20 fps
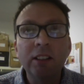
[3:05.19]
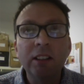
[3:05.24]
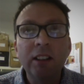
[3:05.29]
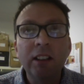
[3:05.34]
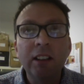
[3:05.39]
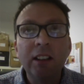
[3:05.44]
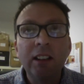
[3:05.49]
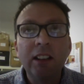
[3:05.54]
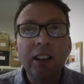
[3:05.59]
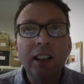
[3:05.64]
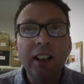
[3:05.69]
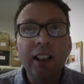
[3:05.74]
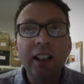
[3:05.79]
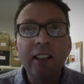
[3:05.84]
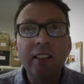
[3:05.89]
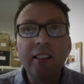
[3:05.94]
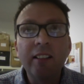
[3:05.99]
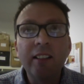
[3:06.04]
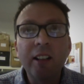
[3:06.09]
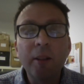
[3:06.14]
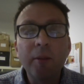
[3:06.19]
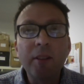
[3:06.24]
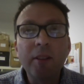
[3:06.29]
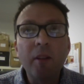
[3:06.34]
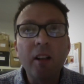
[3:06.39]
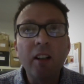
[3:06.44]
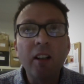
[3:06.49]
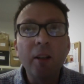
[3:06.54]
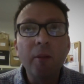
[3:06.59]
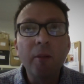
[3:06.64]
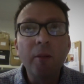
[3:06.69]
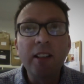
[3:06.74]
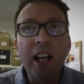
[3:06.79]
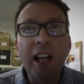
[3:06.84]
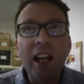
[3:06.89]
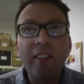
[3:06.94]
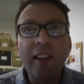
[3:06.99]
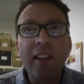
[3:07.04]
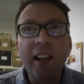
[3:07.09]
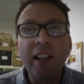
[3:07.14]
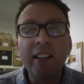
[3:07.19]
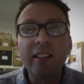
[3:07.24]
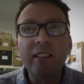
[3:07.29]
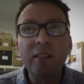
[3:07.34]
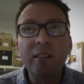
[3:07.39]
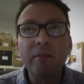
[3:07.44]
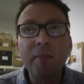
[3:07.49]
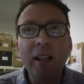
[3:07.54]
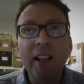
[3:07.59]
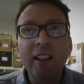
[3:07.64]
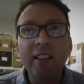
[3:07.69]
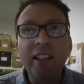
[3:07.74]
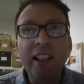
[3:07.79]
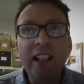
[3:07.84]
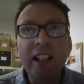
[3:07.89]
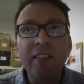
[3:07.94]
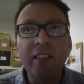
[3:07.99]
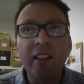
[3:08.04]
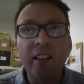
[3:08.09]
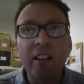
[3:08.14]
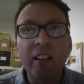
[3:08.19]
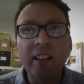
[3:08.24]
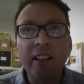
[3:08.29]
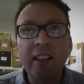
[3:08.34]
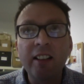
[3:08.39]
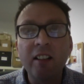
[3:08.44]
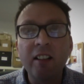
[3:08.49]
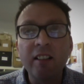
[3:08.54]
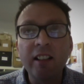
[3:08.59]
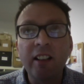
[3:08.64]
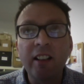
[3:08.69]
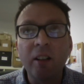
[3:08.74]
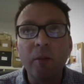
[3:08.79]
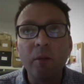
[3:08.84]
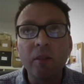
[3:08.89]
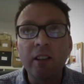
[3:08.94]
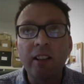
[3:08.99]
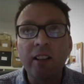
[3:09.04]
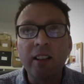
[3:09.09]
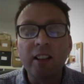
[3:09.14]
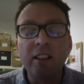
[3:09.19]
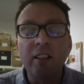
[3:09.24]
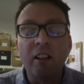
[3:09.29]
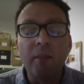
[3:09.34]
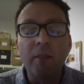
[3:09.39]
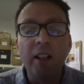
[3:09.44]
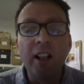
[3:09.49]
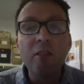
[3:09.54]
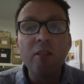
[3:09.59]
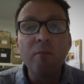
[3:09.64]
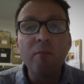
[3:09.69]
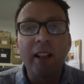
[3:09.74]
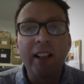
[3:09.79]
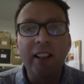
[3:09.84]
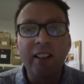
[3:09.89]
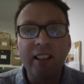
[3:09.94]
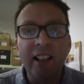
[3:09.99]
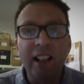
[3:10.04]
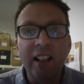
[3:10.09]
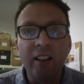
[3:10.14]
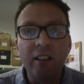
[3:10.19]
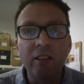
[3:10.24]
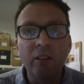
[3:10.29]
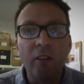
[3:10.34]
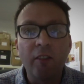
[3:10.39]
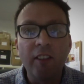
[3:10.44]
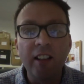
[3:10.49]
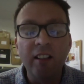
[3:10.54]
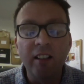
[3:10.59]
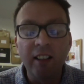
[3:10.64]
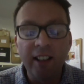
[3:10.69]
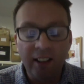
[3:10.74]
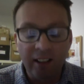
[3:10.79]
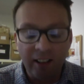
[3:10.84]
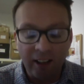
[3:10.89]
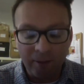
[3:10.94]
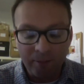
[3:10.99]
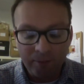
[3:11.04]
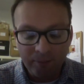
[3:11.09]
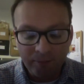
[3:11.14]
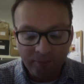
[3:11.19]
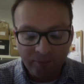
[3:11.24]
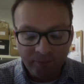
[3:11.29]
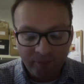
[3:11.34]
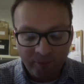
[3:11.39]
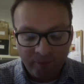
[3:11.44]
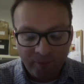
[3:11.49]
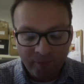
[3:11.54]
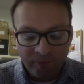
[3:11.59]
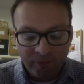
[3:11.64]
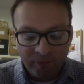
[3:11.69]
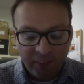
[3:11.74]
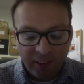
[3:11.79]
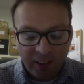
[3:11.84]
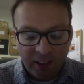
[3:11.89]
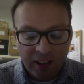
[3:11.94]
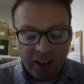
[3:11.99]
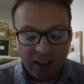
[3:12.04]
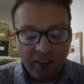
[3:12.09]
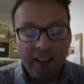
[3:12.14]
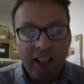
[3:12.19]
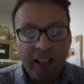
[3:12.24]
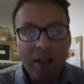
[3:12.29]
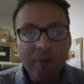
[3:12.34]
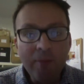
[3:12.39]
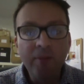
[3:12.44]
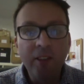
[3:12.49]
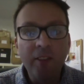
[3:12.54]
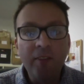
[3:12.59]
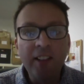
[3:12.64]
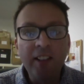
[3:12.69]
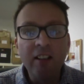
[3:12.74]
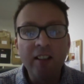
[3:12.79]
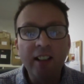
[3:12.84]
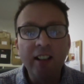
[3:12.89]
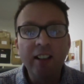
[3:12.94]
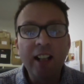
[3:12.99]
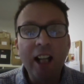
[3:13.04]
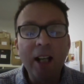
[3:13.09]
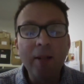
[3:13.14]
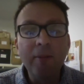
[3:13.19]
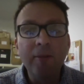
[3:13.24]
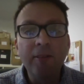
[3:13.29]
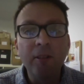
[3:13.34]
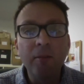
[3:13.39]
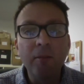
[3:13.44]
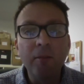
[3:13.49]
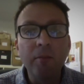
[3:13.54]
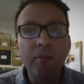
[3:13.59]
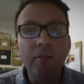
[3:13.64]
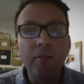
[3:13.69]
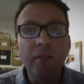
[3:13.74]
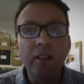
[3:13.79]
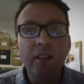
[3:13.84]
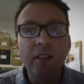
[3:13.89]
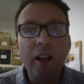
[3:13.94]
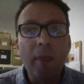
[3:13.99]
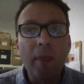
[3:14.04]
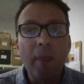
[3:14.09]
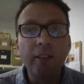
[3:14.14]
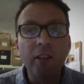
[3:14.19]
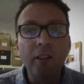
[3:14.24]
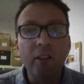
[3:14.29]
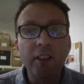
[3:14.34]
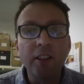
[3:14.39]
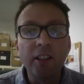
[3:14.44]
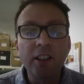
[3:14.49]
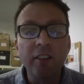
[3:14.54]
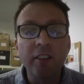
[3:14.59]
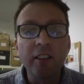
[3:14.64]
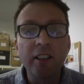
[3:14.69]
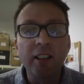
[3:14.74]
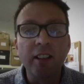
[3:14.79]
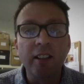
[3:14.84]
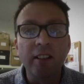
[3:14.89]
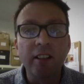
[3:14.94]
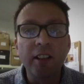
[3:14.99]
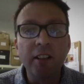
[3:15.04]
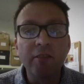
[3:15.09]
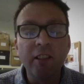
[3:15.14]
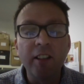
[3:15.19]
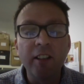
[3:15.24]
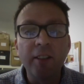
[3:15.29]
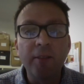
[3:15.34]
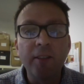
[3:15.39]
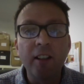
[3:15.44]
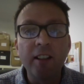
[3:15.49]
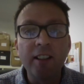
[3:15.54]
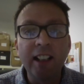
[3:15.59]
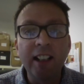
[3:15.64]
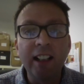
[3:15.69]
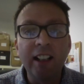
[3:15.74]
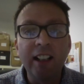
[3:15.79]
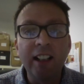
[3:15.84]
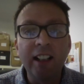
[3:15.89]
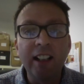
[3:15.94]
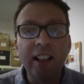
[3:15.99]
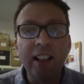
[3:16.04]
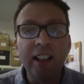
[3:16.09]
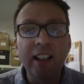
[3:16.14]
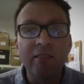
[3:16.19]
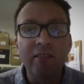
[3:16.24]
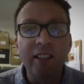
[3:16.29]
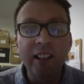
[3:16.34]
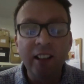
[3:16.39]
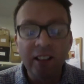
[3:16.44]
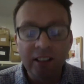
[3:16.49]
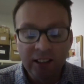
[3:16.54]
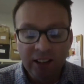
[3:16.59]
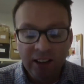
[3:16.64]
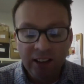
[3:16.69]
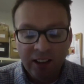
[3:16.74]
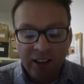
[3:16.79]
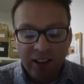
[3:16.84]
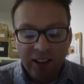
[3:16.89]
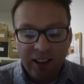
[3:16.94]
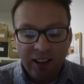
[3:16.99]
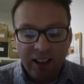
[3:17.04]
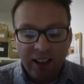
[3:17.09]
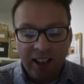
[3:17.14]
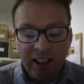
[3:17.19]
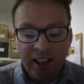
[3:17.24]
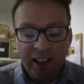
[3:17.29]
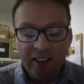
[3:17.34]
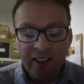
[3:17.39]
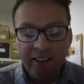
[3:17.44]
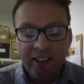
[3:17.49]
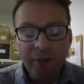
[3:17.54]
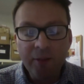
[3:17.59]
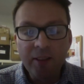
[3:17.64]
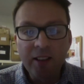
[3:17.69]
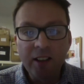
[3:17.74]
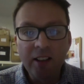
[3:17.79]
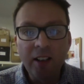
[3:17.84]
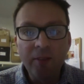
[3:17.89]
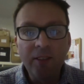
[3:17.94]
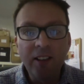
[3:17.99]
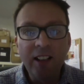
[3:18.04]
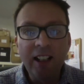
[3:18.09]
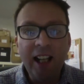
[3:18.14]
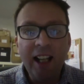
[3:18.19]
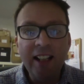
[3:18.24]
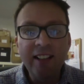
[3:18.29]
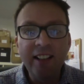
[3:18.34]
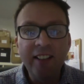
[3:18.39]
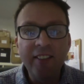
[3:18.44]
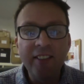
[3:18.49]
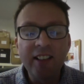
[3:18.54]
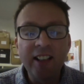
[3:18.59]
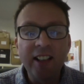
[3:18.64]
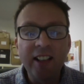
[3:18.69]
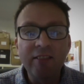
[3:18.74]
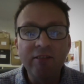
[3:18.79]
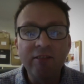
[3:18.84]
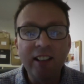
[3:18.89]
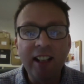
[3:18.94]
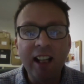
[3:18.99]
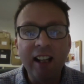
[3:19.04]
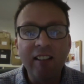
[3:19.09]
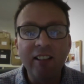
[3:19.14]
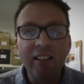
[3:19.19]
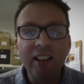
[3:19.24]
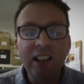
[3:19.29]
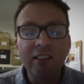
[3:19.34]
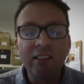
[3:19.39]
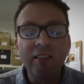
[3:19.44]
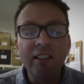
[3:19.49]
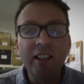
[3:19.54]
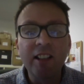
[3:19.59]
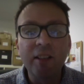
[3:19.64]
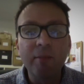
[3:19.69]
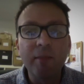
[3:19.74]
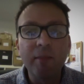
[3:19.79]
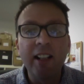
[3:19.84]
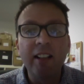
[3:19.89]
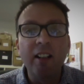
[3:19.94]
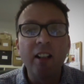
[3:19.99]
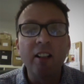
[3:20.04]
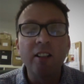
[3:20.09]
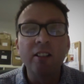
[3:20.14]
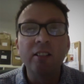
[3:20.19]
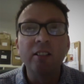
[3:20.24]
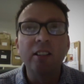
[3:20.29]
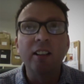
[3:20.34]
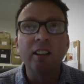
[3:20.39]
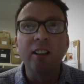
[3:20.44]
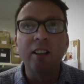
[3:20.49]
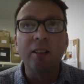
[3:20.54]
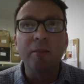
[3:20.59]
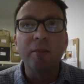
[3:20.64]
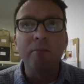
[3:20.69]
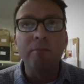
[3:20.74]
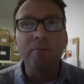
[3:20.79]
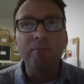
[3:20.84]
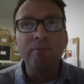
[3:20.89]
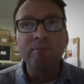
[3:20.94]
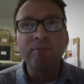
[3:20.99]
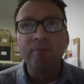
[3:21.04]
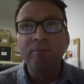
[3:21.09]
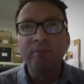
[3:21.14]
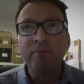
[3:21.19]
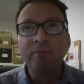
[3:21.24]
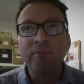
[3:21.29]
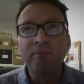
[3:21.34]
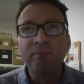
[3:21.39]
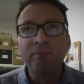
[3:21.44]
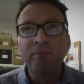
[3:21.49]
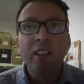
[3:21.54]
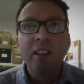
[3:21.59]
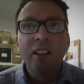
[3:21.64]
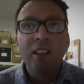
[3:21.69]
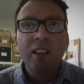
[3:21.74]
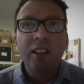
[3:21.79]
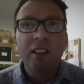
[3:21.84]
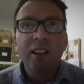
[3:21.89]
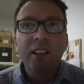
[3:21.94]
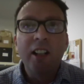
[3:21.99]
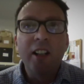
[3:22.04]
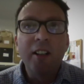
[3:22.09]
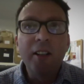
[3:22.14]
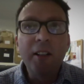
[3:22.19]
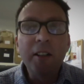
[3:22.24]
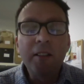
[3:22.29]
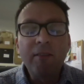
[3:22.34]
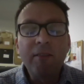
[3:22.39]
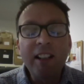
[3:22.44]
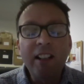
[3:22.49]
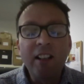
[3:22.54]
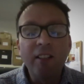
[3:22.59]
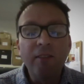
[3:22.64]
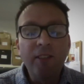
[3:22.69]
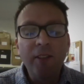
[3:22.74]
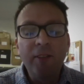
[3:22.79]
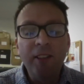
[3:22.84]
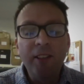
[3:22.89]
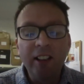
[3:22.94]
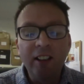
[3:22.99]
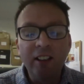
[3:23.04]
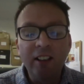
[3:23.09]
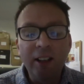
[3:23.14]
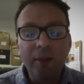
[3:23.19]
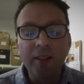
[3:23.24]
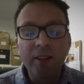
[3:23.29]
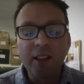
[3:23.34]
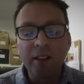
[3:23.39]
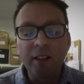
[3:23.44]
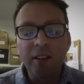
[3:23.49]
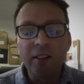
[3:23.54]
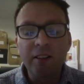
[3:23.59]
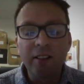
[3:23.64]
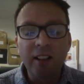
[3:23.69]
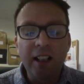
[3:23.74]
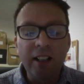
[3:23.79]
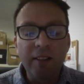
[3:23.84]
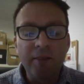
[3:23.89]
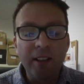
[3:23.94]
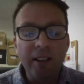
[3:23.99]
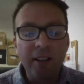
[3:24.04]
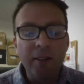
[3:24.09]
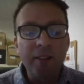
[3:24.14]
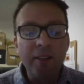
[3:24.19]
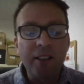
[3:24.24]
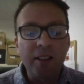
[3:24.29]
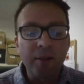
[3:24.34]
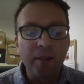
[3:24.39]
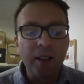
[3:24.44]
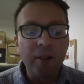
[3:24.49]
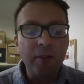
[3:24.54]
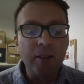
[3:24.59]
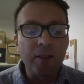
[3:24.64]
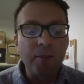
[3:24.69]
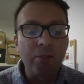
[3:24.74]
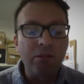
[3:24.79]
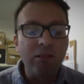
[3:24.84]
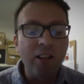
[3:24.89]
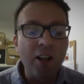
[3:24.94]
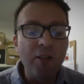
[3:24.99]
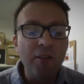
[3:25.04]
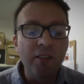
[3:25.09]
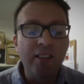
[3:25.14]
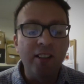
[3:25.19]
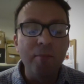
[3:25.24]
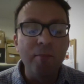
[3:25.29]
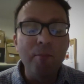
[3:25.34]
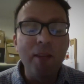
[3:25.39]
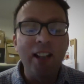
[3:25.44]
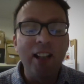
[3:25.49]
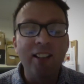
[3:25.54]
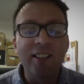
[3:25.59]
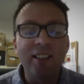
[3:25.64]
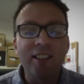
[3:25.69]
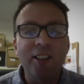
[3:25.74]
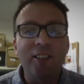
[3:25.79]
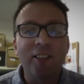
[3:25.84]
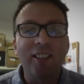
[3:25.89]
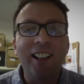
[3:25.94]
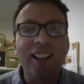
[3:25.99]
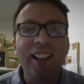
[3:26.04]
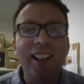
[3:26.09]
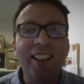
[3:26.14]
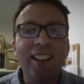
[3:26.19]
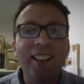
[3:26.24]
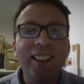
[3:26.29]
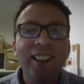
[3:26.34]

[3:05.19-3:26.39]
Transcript: Yeah. And it was while I was at that magazine that I decided I wanted to start my own magazine called The Idler. And the name of The Idler came from Dr. Johnson, who wrote the first English dictionary. Yes. And he was a lovely 18th century character, as you may know. Um, you know, he was very convivial. He was he, he was he was prone to melancholy.